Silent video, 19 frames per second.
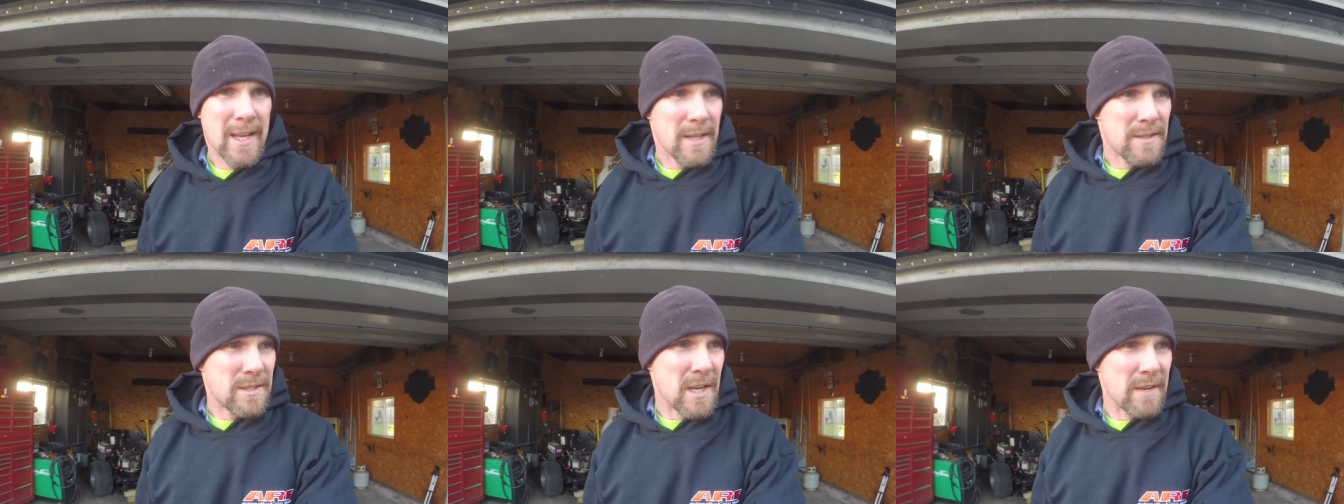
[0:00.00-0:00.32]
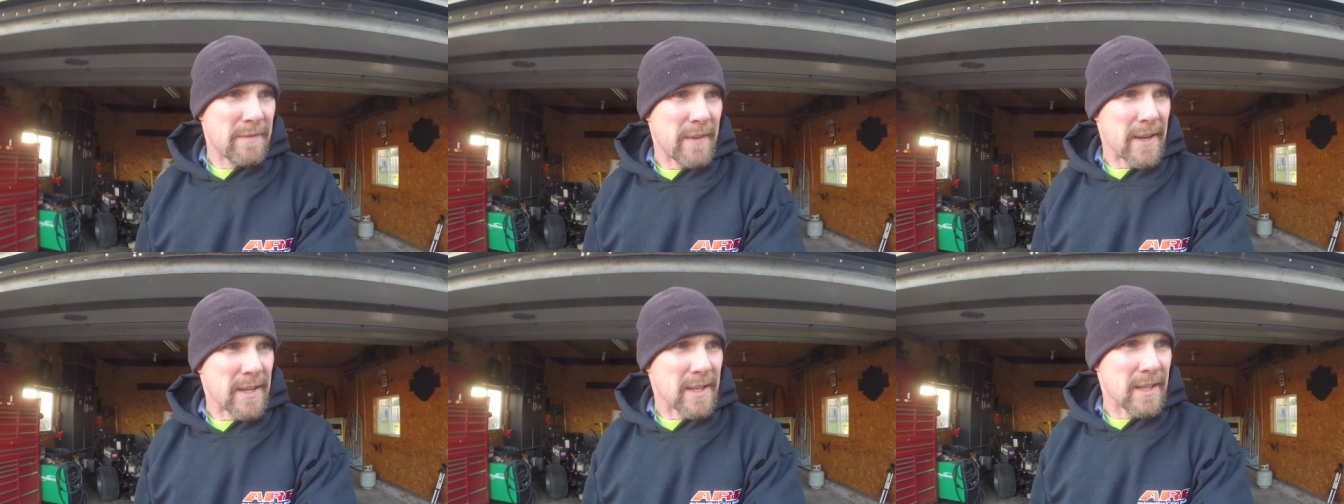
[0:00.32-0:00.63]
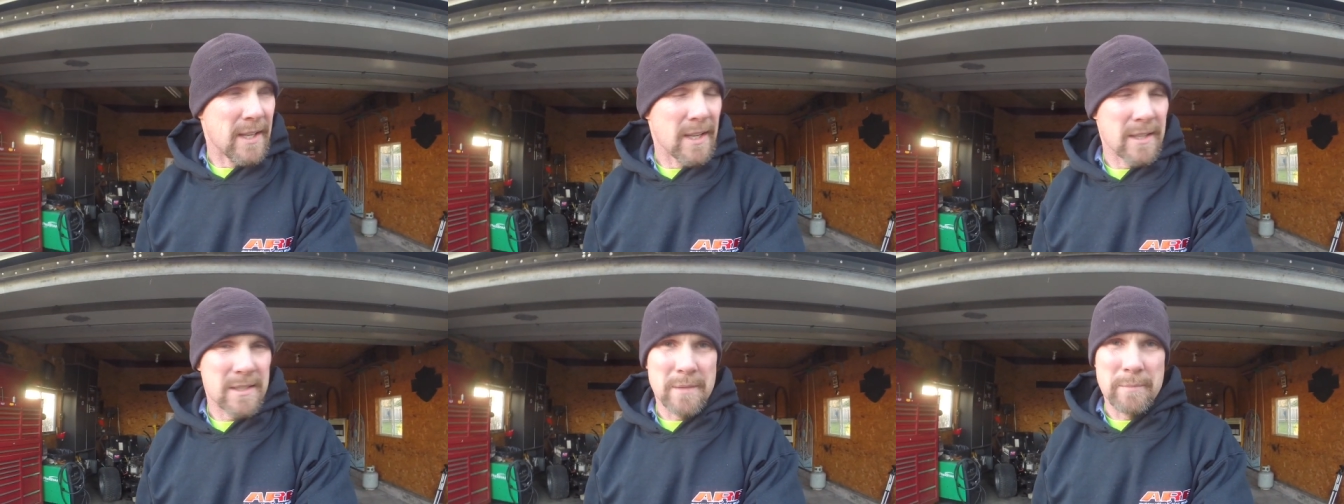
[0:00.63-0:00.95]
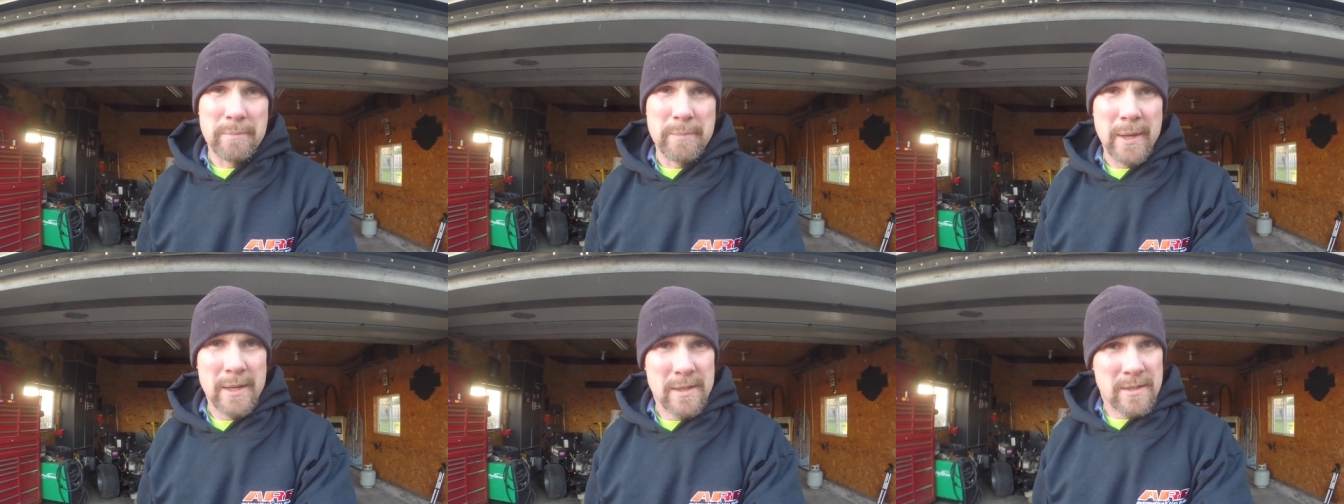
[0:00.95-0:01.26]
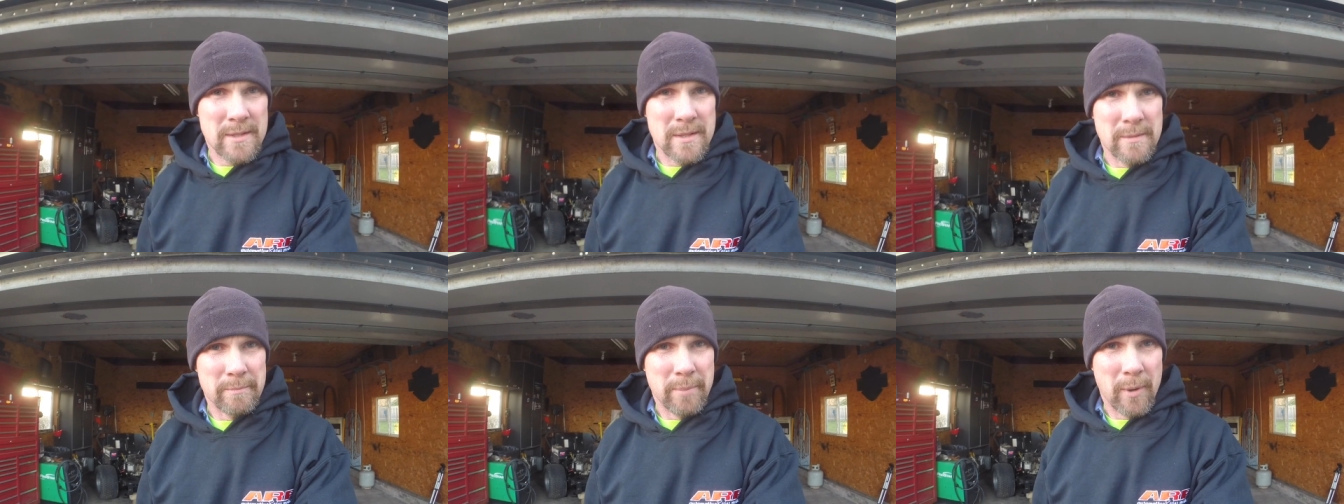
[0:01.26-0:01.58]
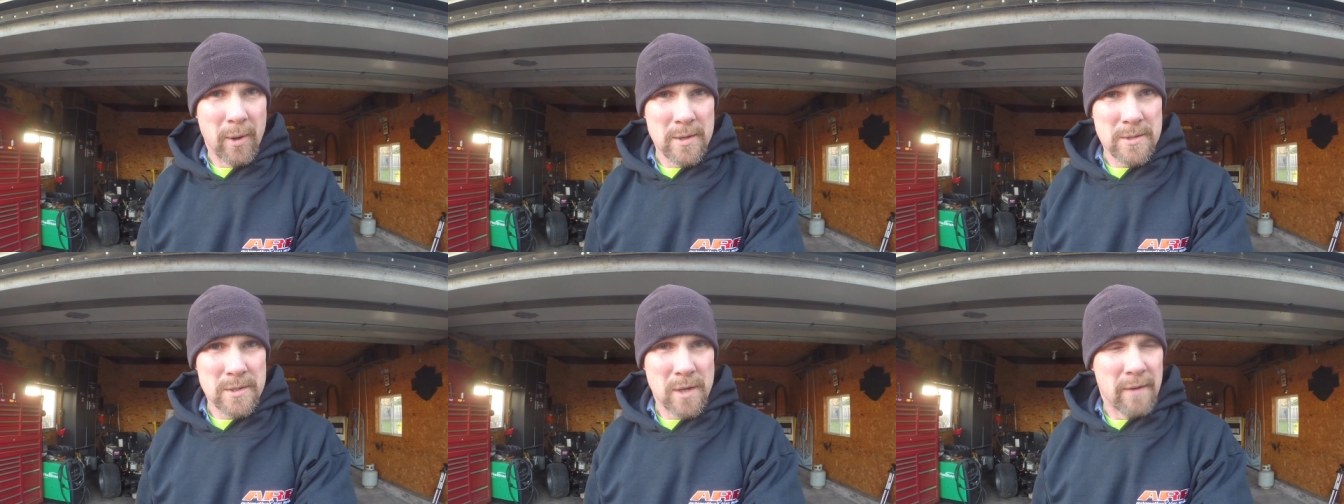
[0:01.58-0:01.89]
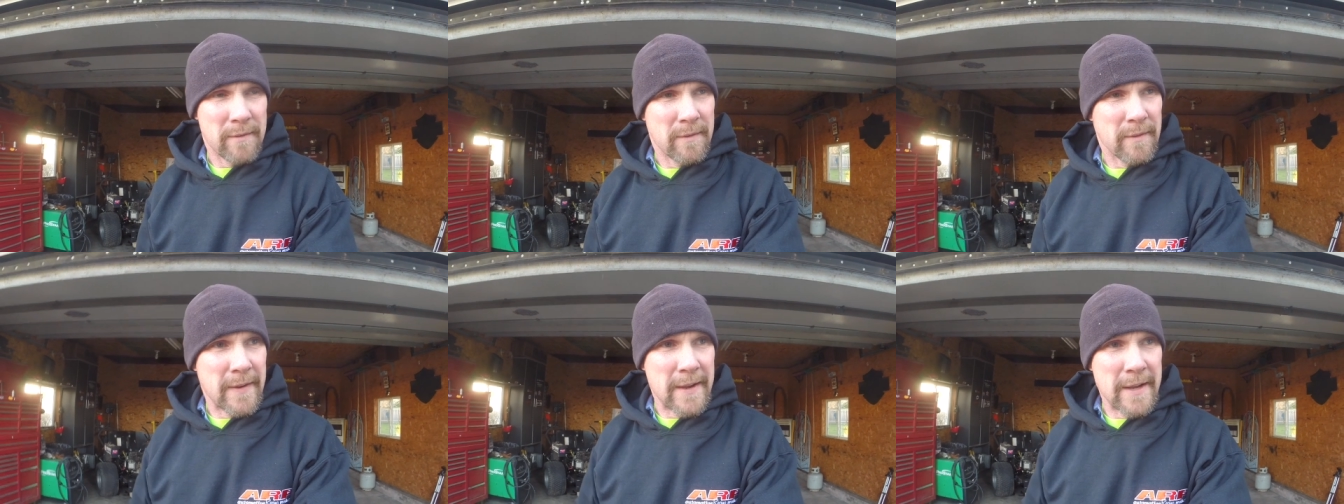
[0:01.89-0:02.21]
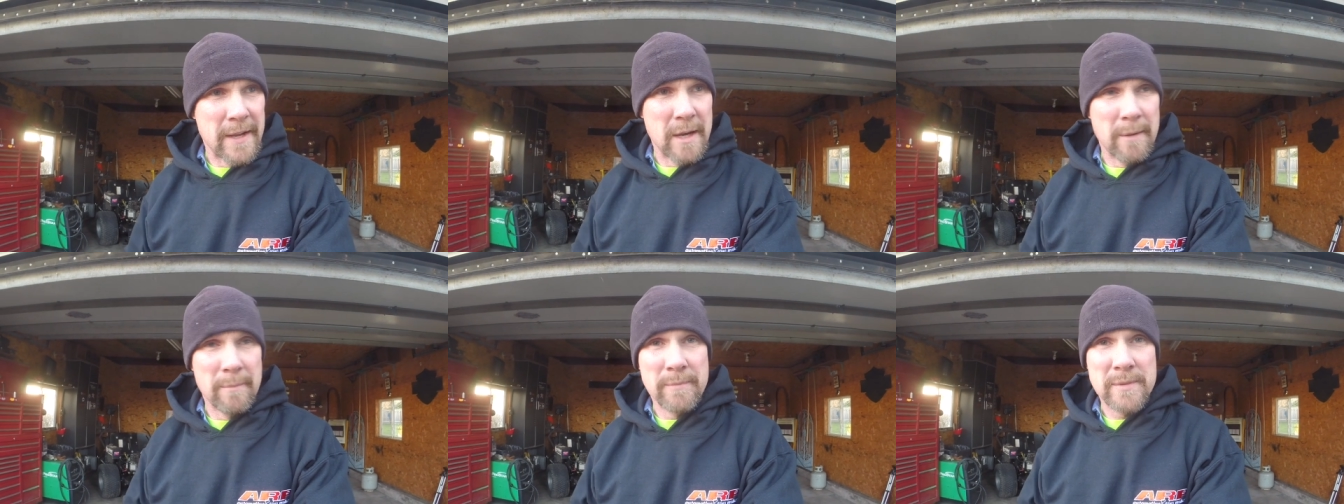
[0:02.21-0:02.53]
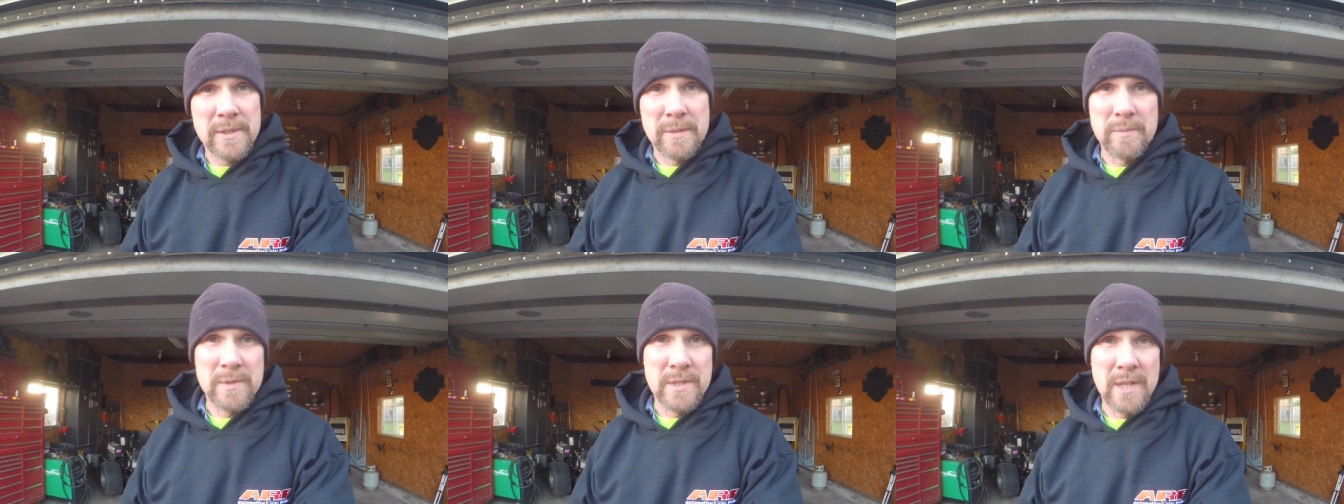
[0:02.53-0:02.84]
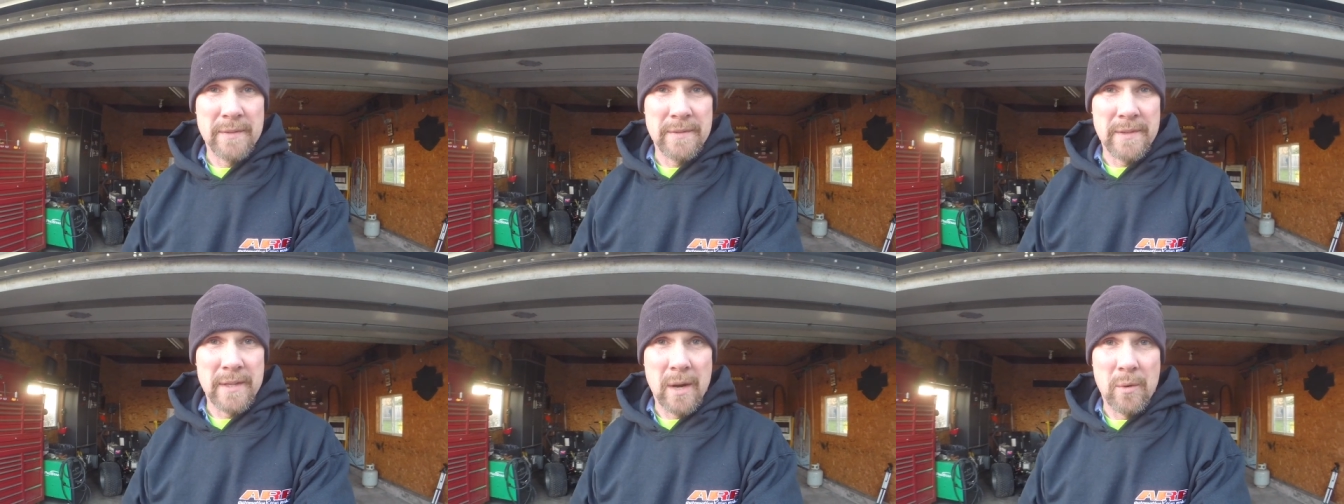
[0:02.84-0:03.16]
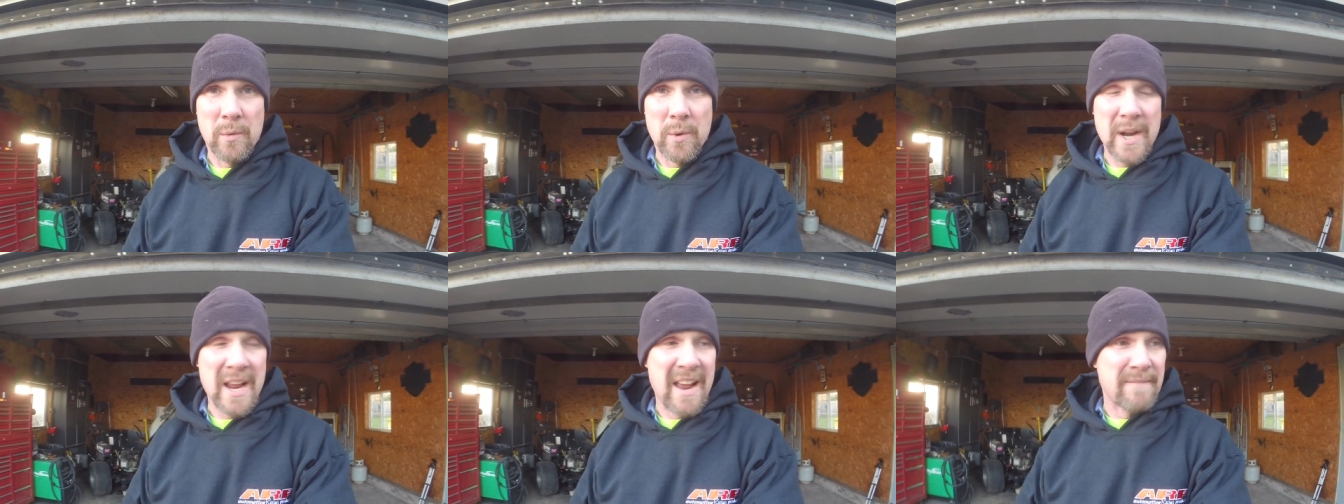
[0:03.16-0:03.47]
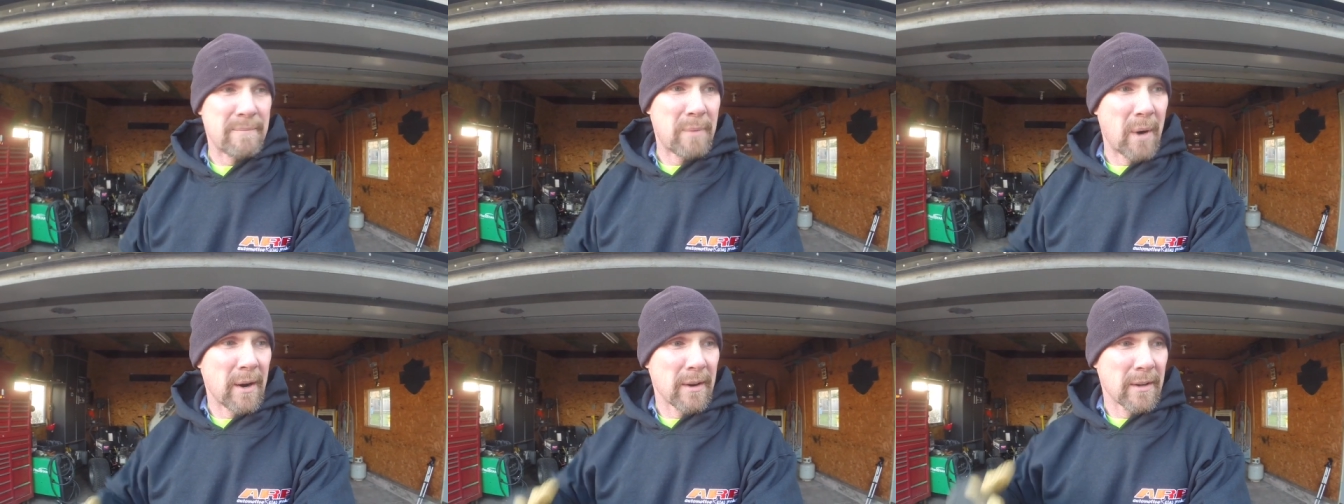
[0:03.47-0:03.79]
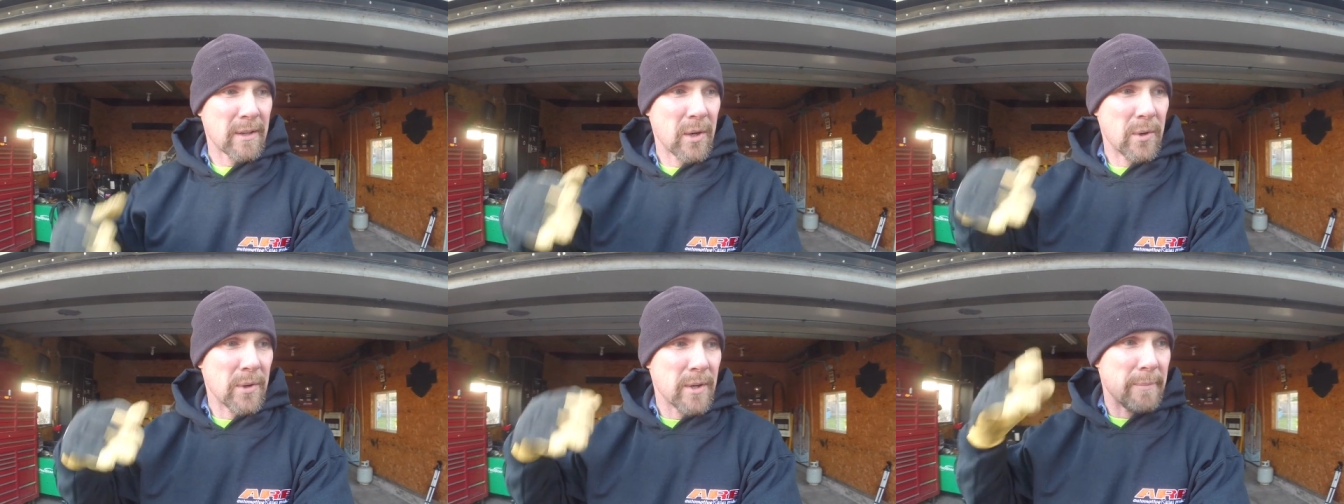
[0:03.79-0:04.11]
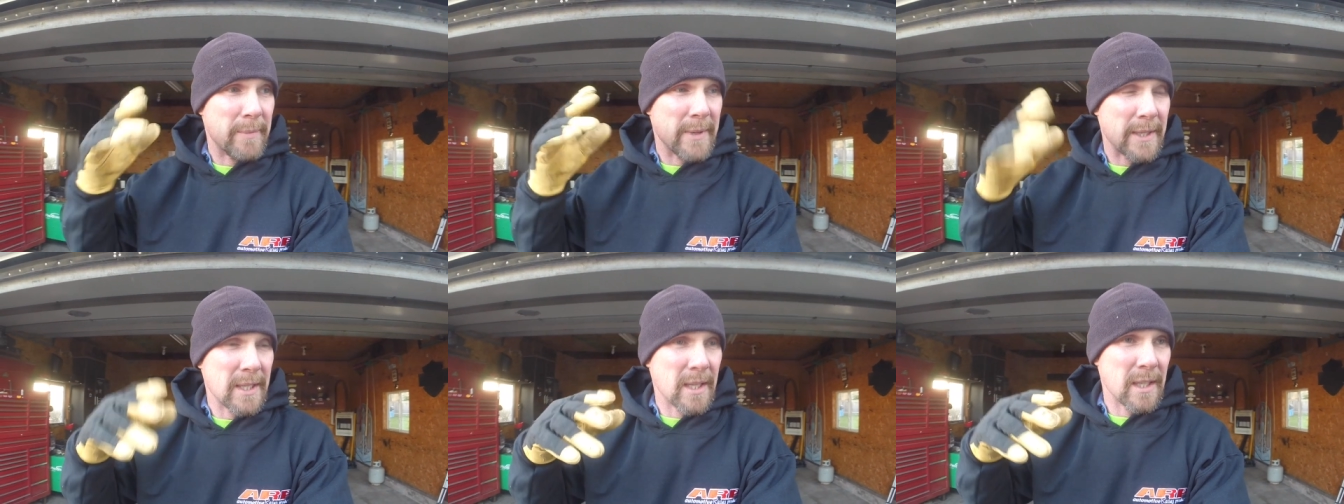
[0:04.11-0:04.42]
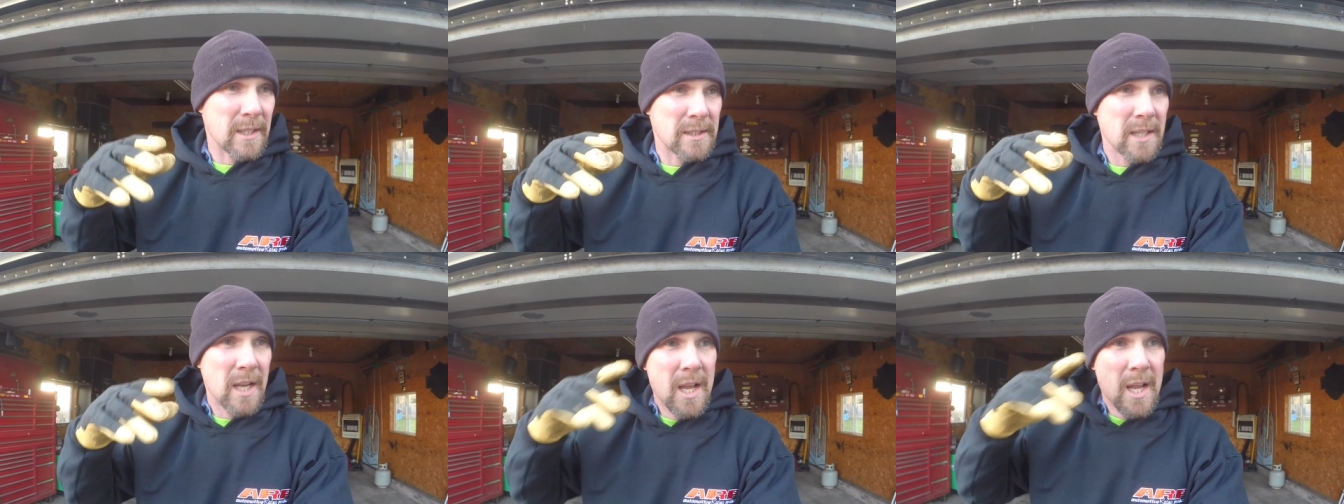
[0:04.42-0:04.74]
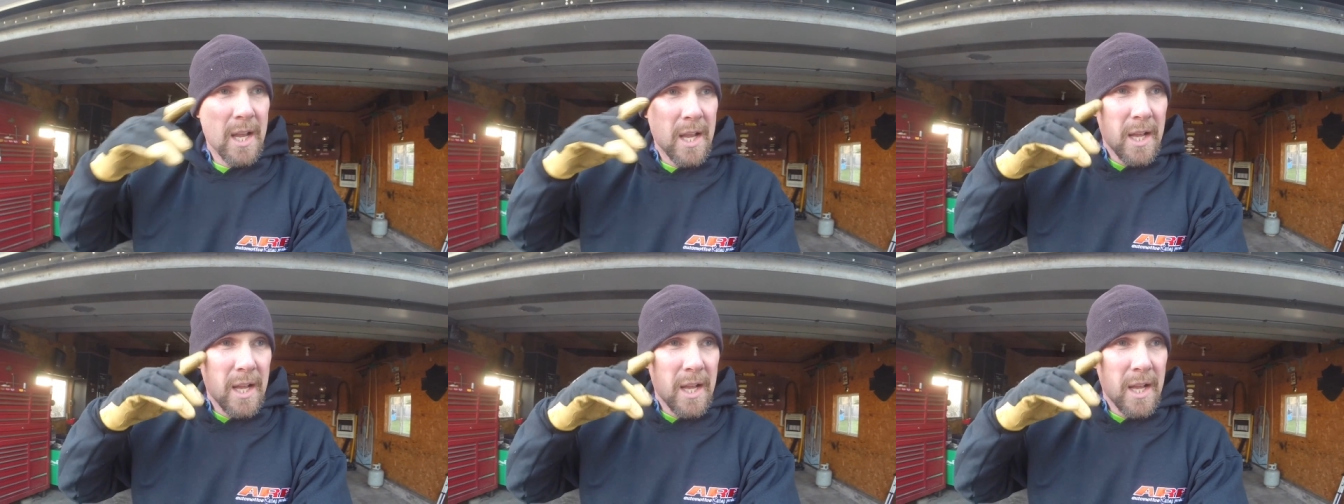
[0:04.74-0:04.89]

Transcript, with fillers: see if I can get some pieces and parts off of him, some stuff that I want to have powder coated, because